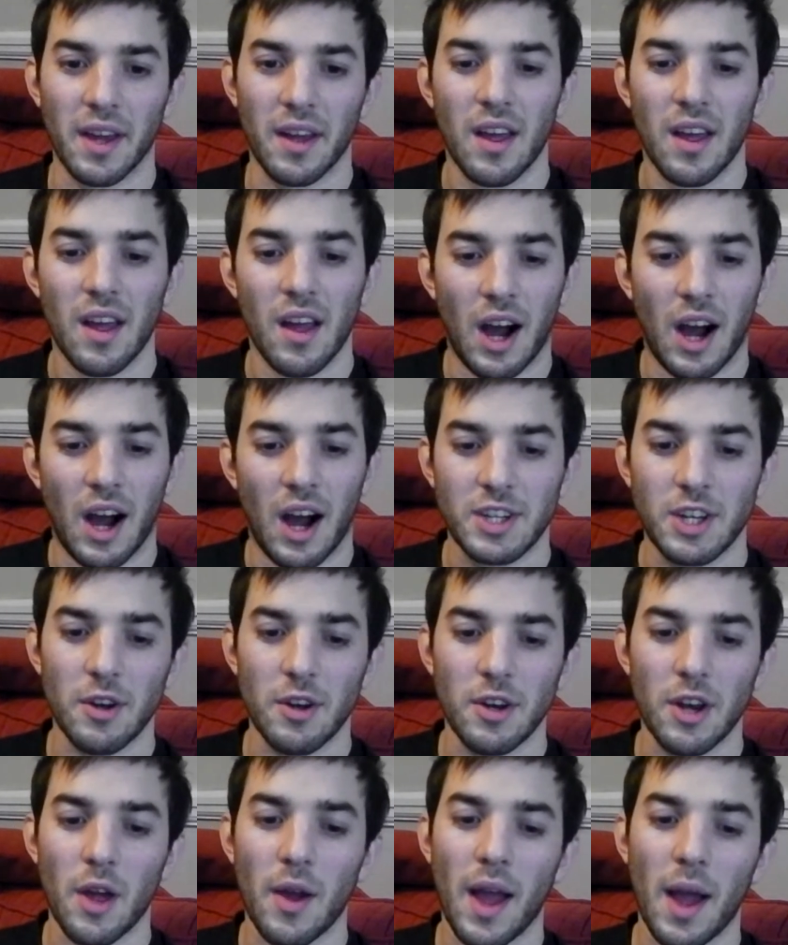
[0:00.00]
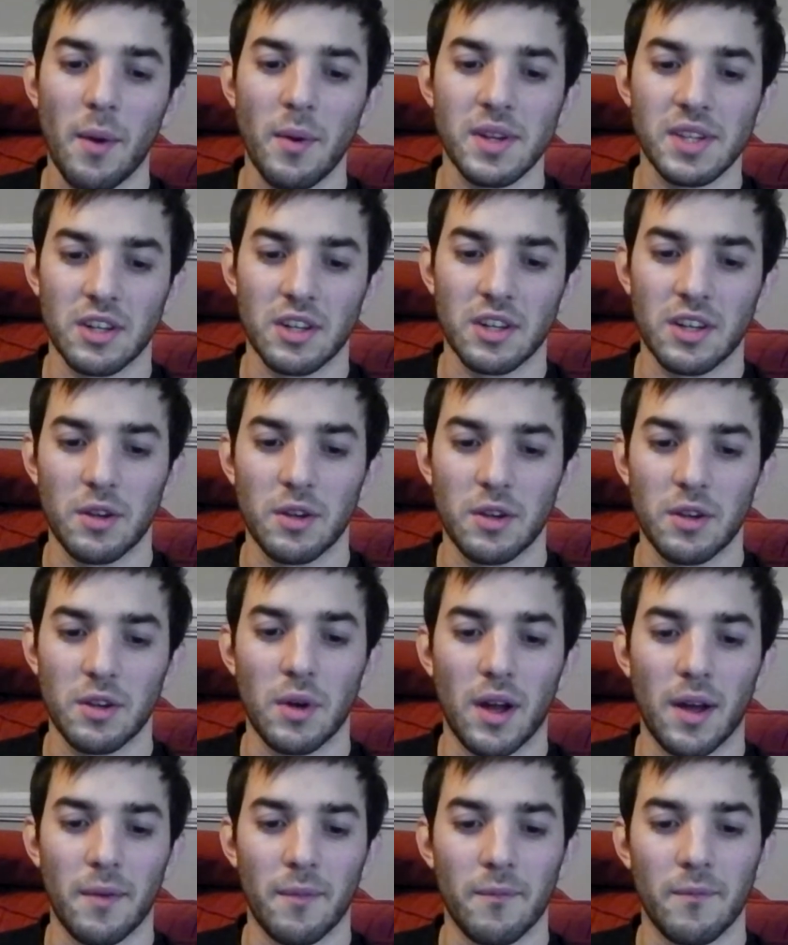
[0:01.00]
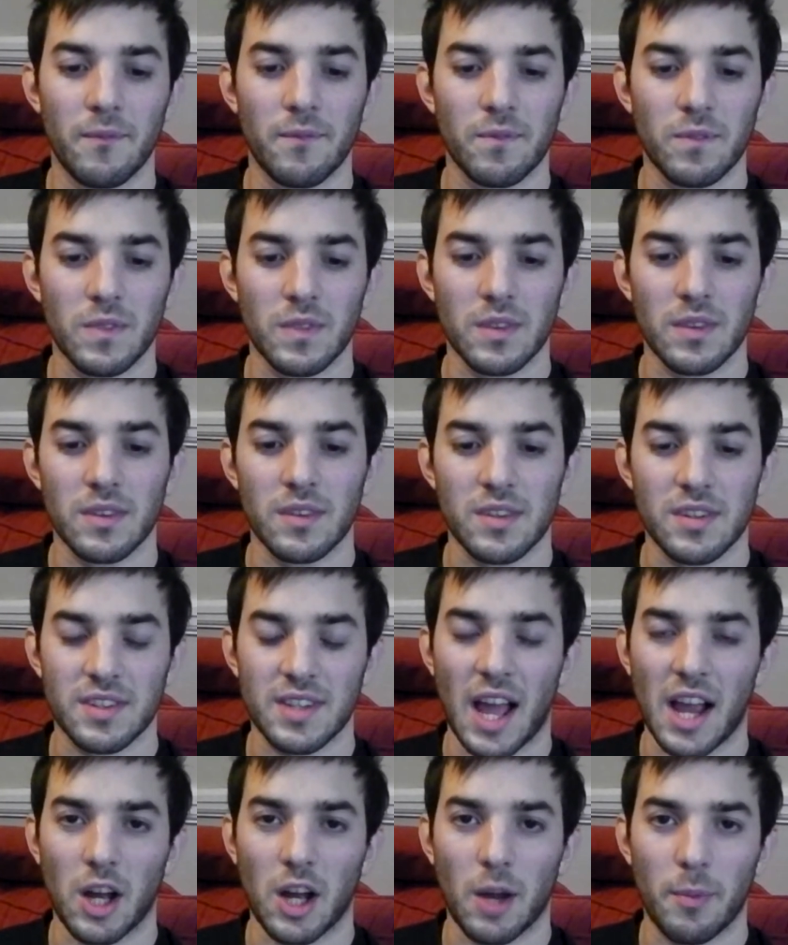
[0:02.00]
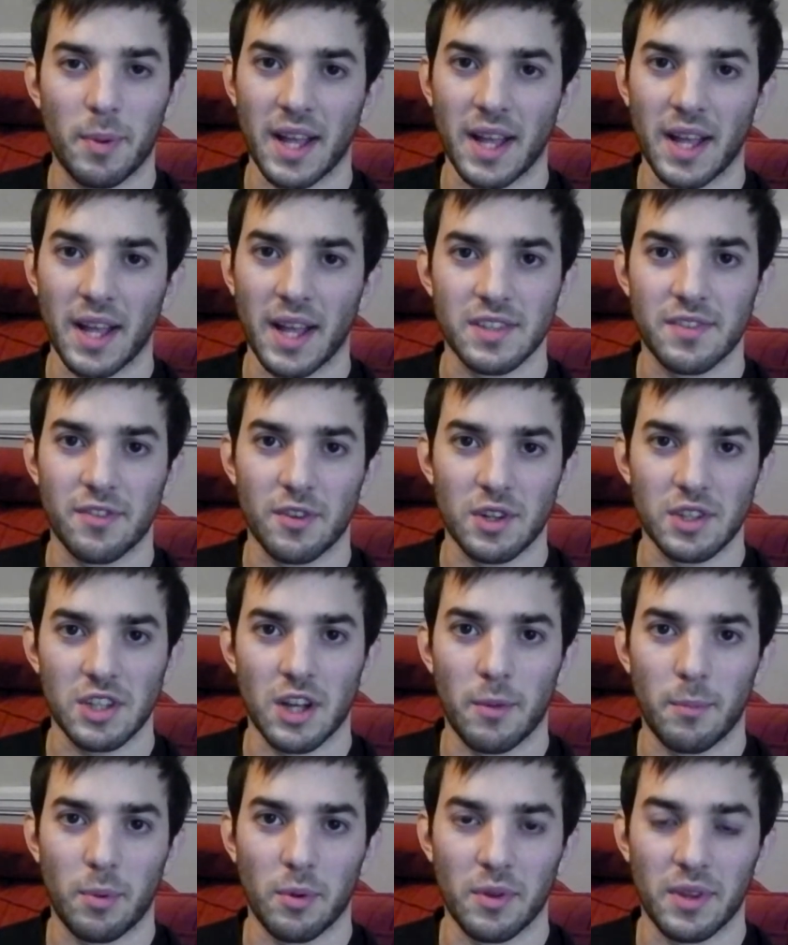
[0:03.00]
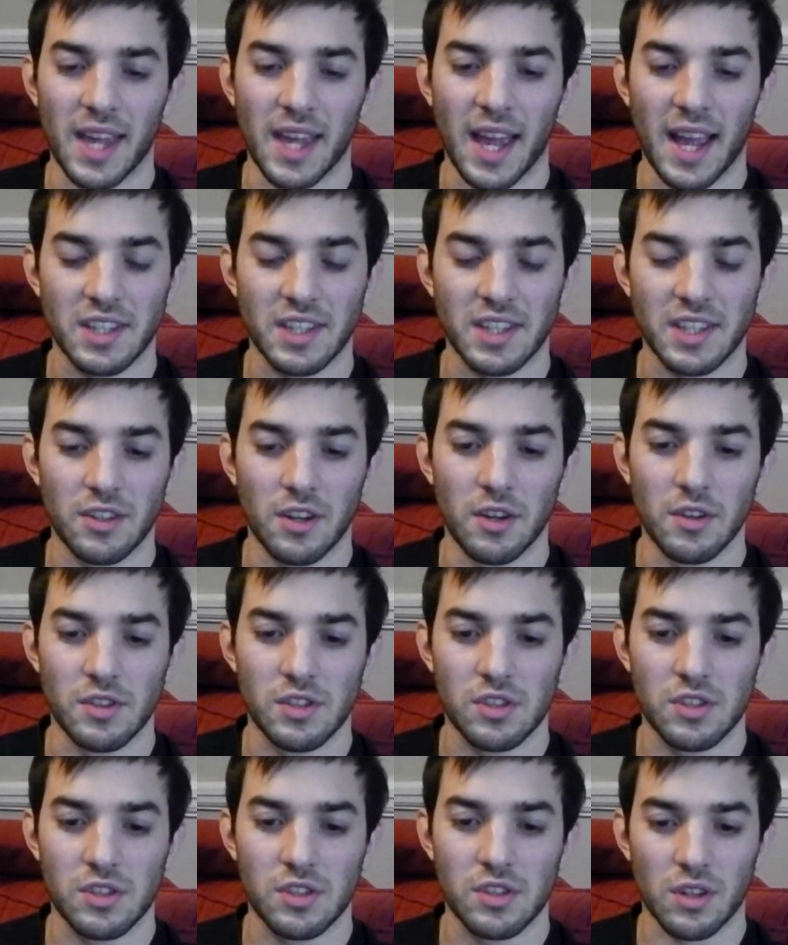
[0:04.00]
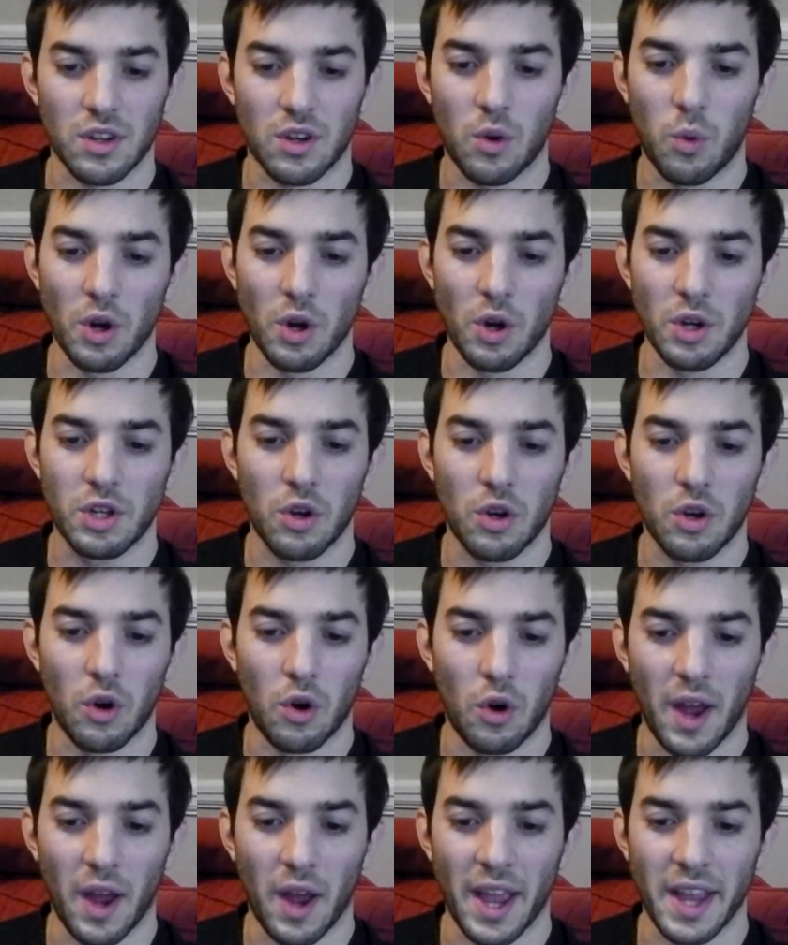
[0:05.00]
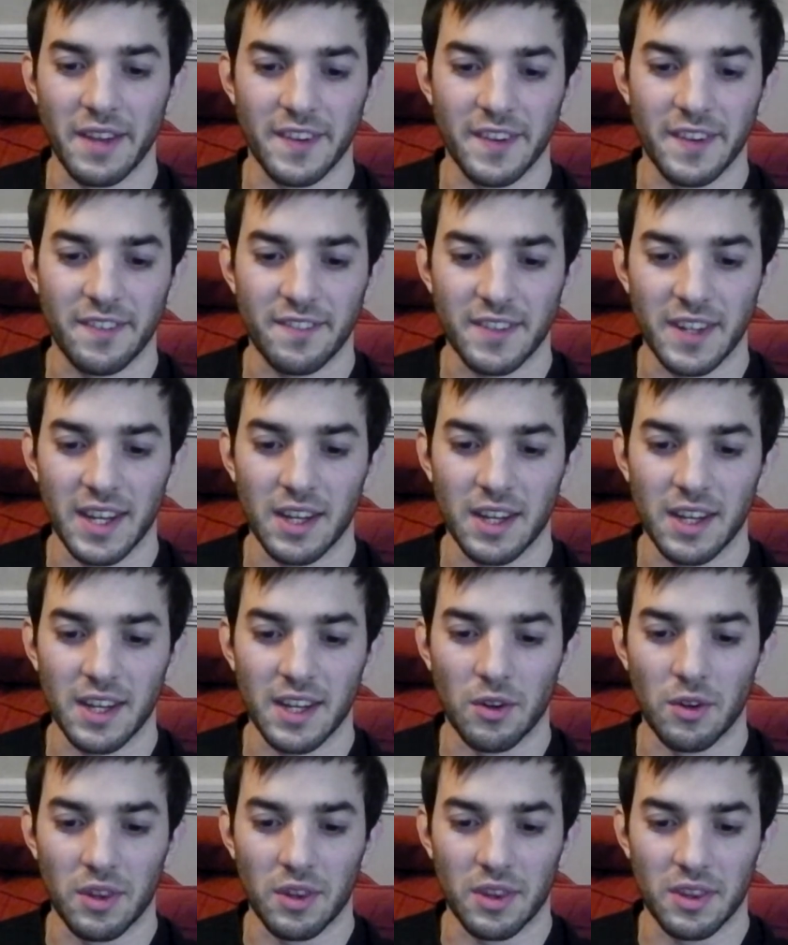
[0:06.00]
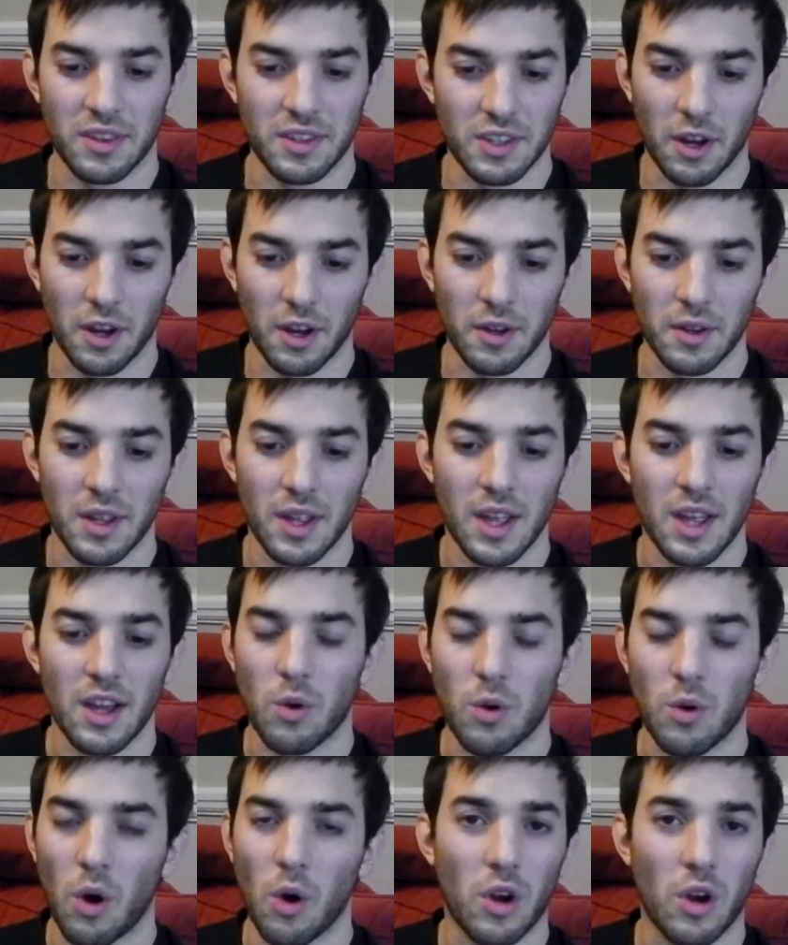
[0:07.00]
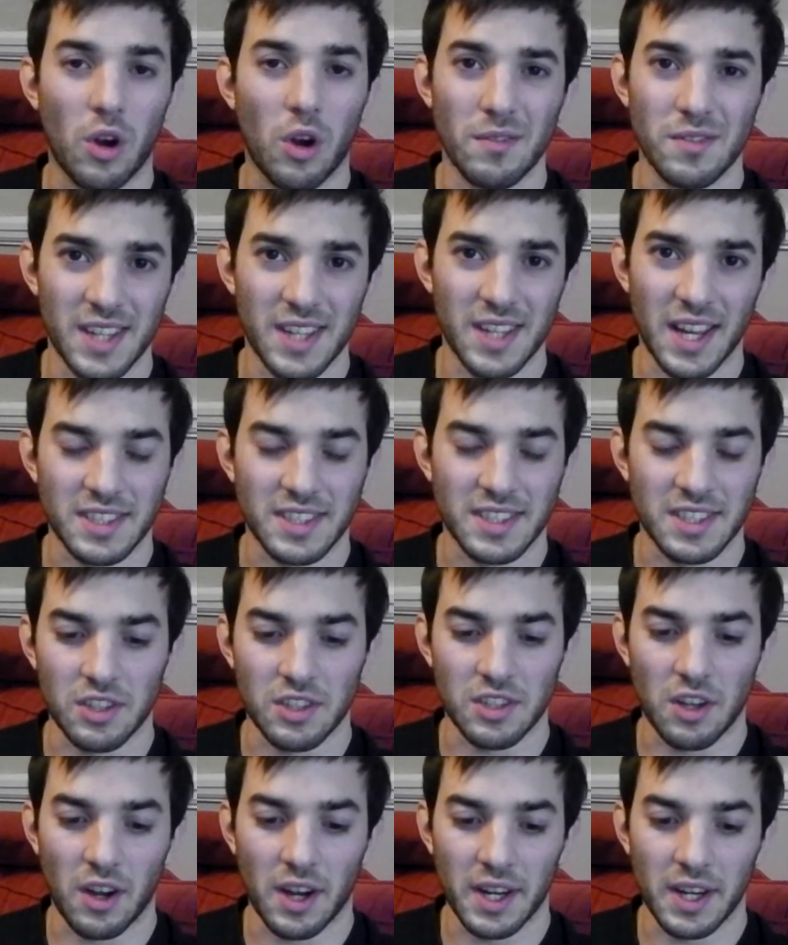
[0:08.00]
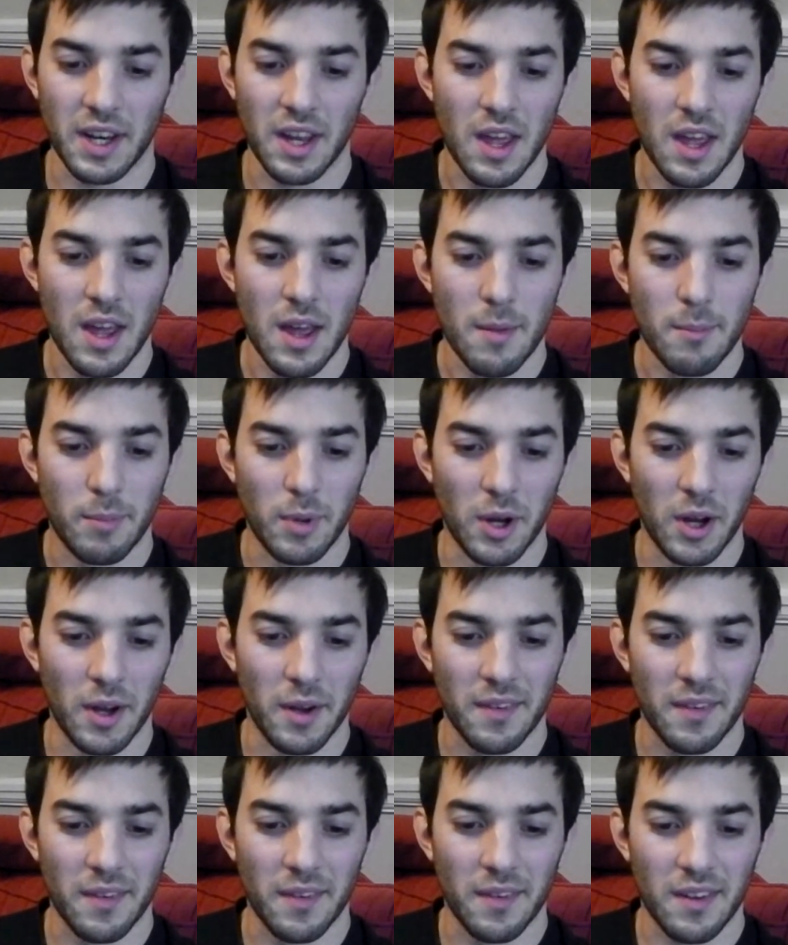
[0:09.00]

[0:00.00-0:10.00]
it. I don't know how it's going to stack up against, for example, the Exynos quad-core A15 or, you know, Qualcomm's next design, but